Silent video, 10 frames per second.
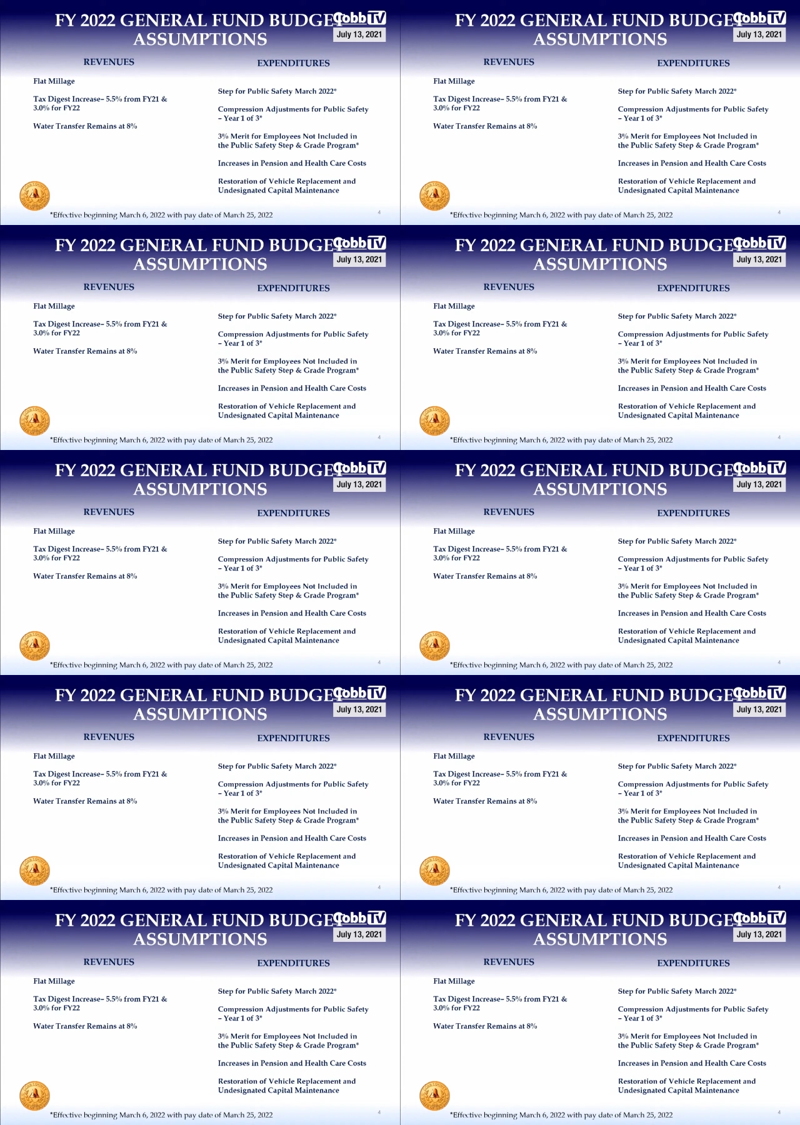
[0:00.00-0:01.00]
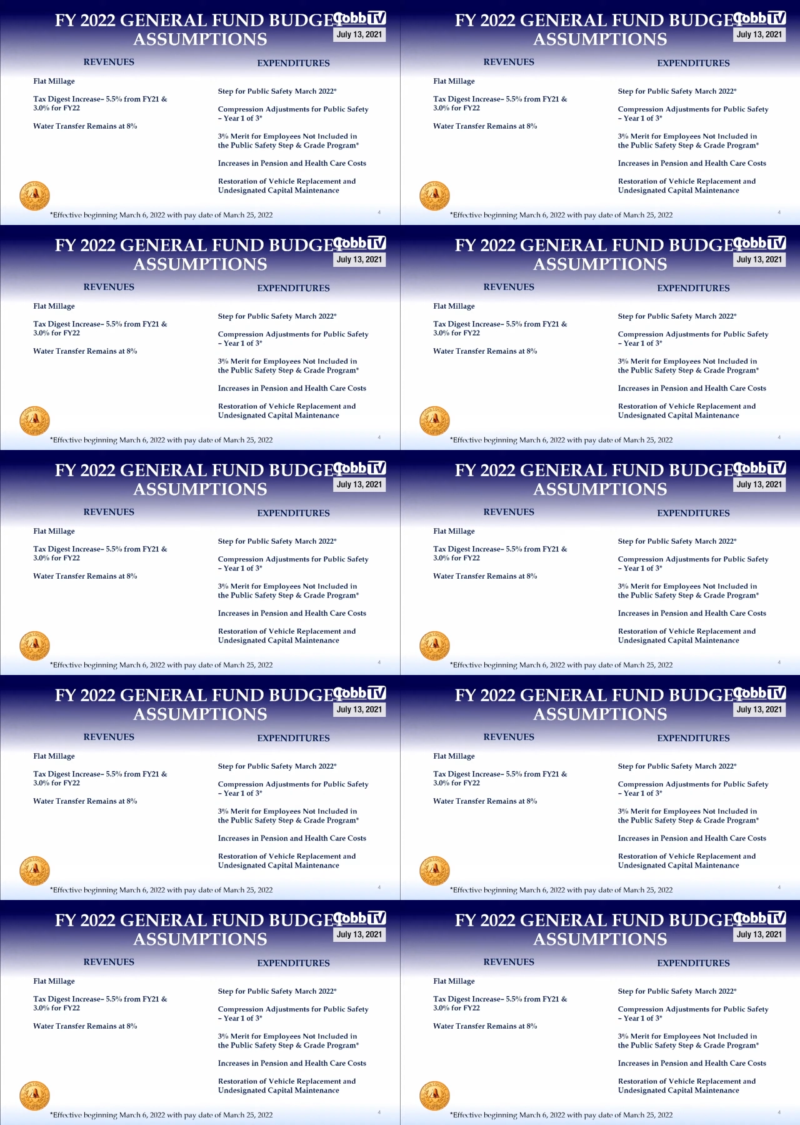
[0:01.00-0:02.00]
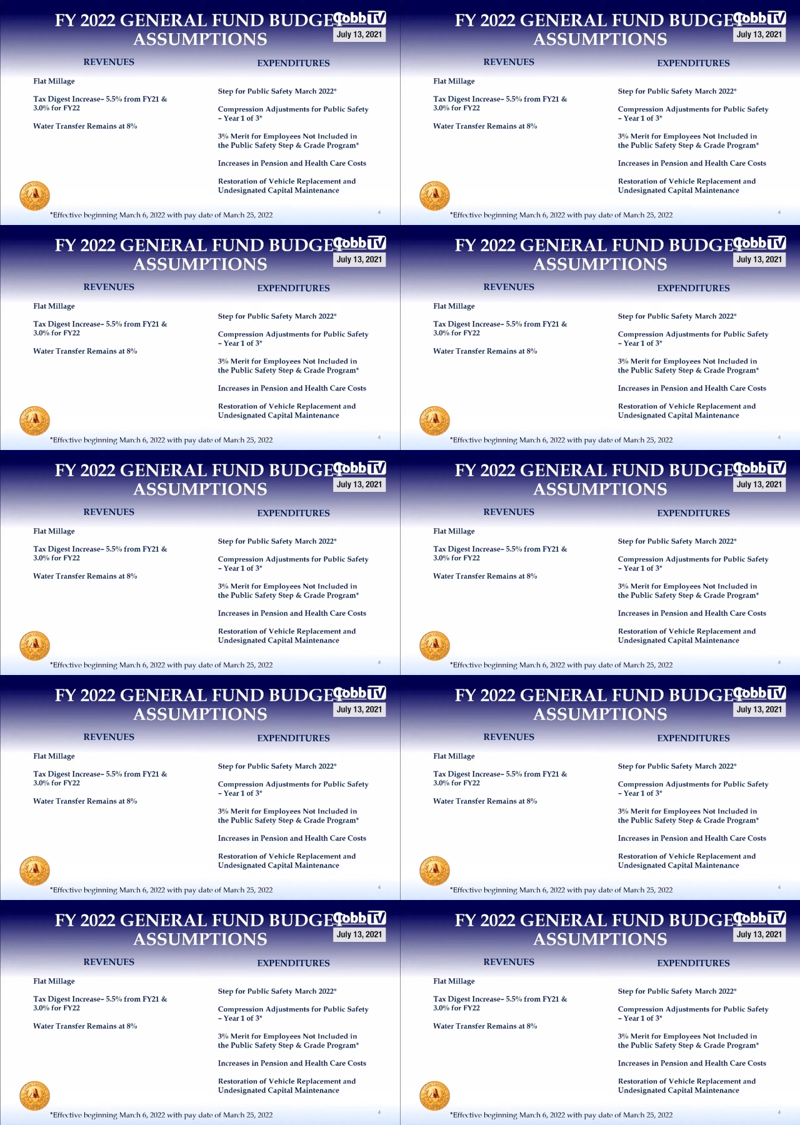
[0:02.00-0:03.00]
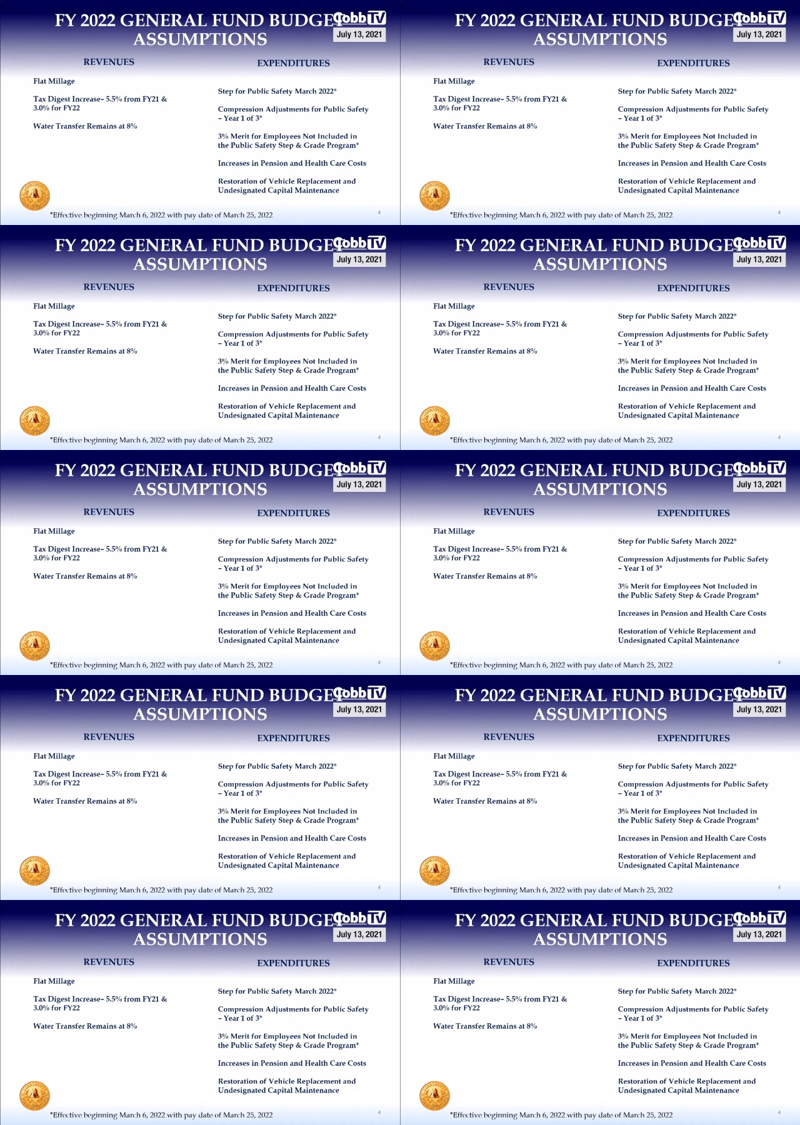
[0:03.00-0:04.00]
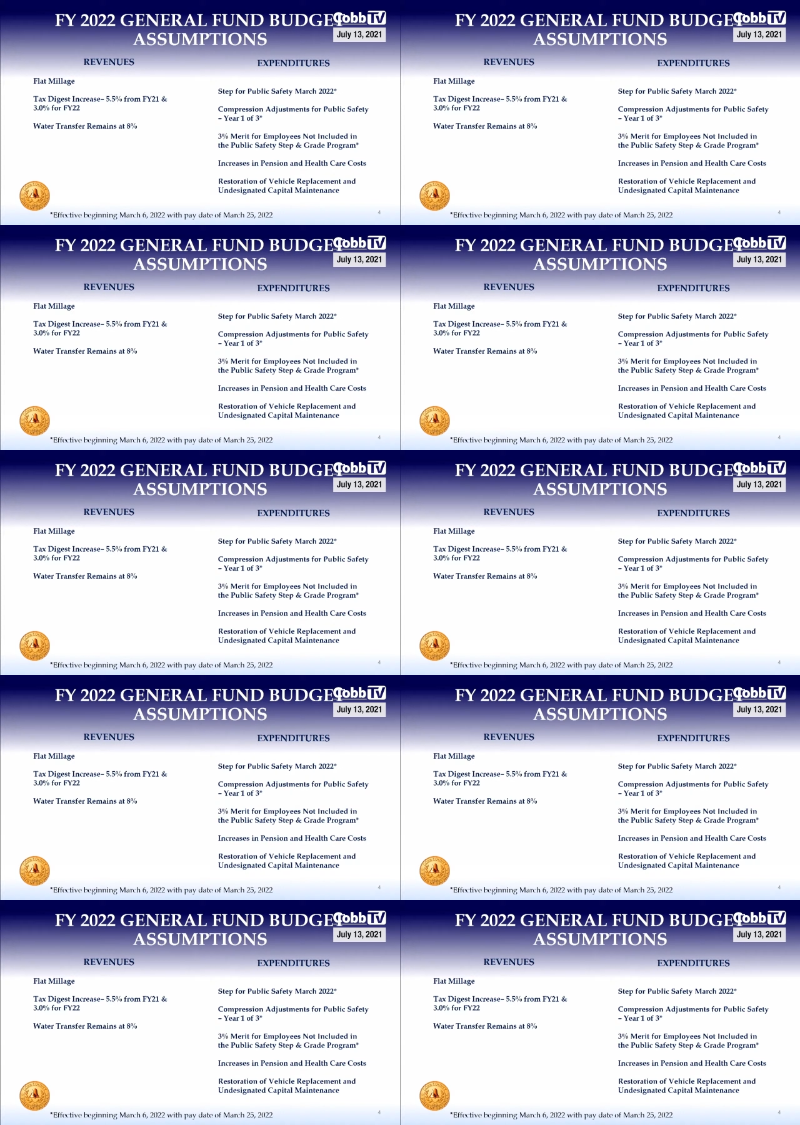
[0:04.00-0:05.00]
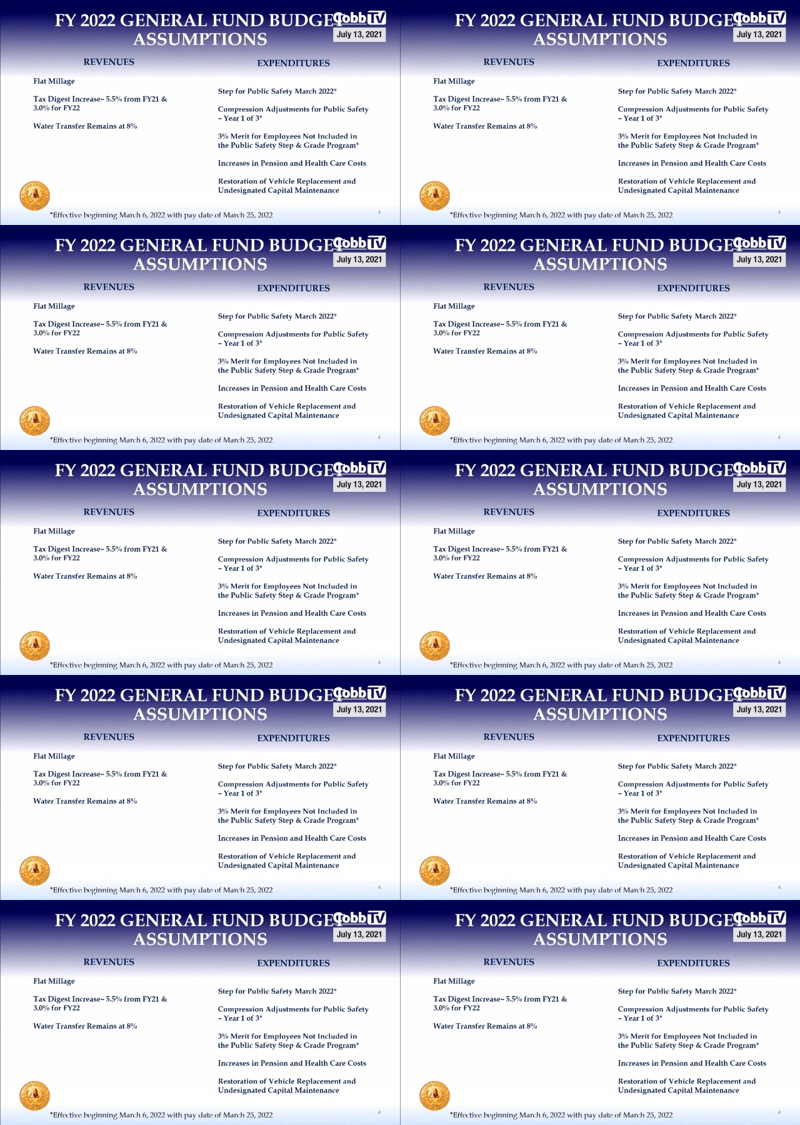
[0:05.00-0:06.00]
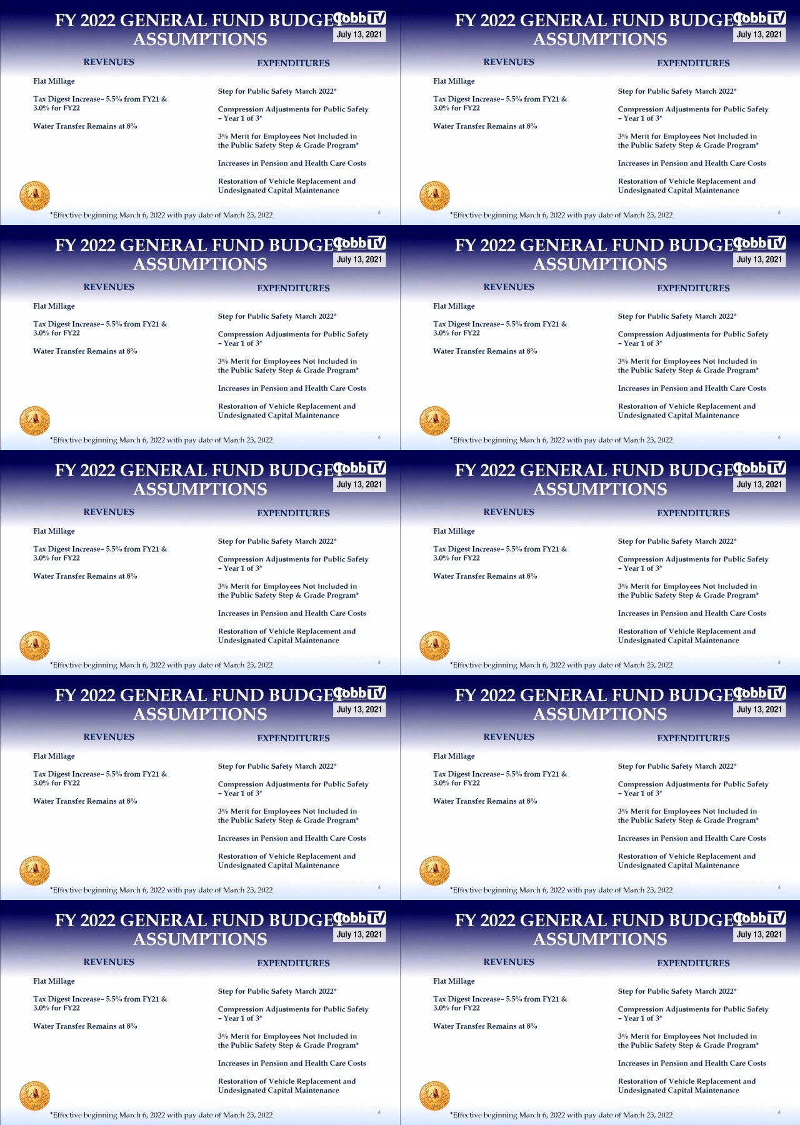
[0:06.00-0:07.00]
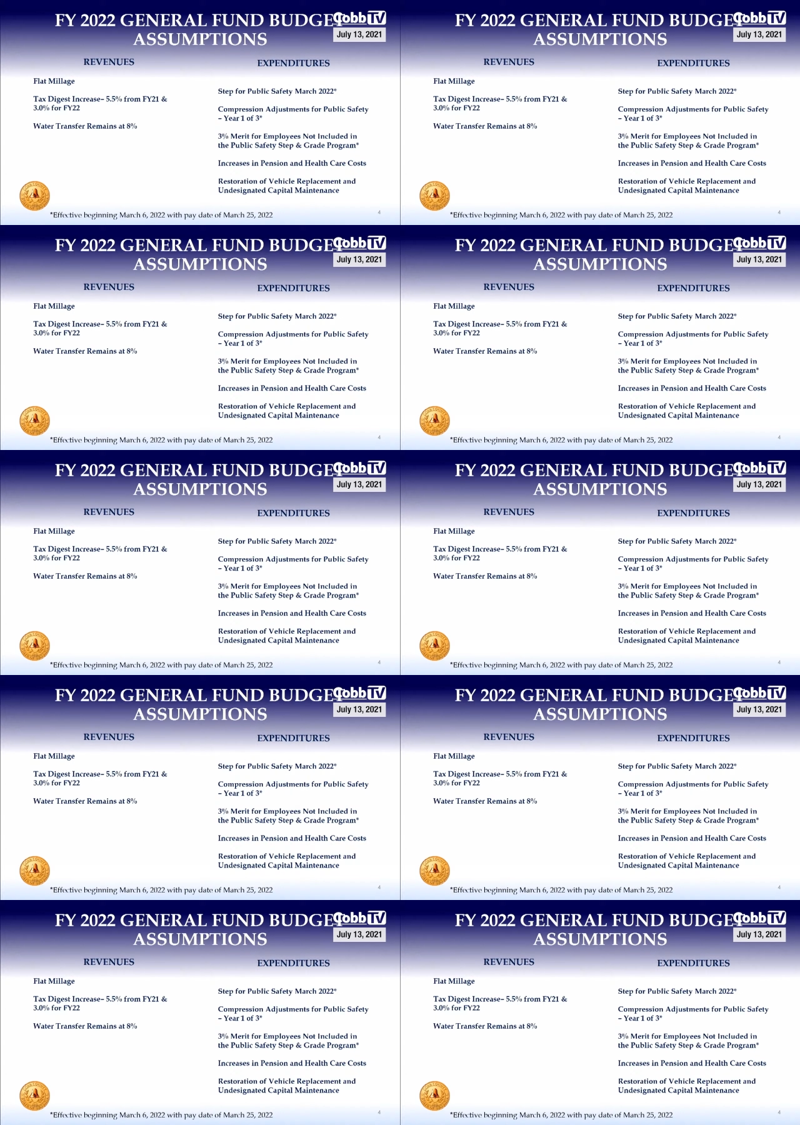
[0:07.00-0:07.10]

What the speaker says: Nobody's mouth can be seen.